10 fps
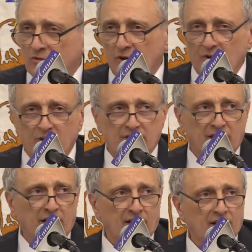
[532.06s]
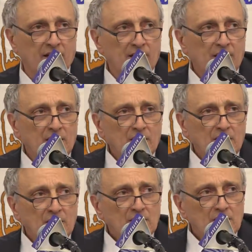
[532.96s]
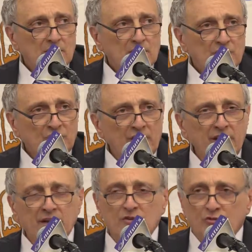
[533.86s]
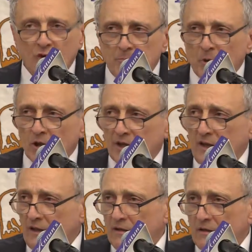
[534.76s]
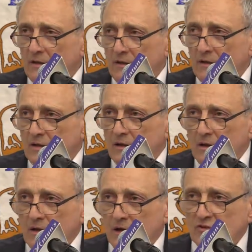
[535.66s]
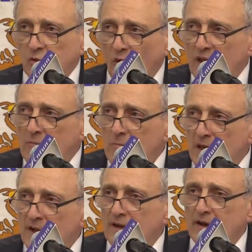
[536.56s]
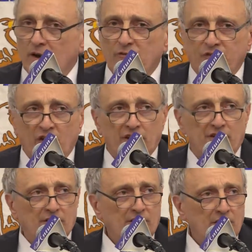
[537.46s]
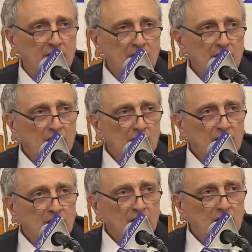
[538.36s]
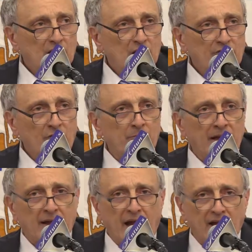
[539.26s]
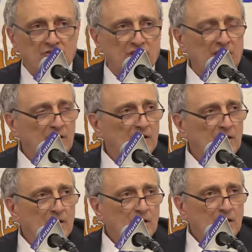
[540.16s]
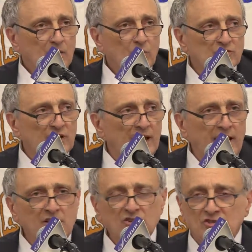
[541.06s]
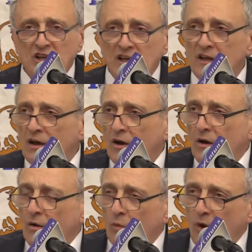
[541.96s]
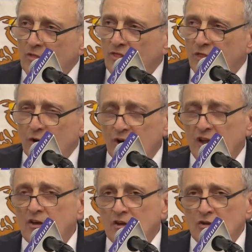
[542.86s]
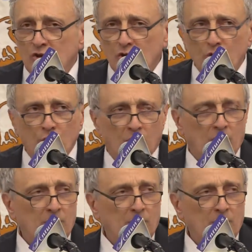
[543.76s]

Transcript: was under attack, sitting in Tripoli, a 20-minute air flight from Benghazi, was an AC-130U.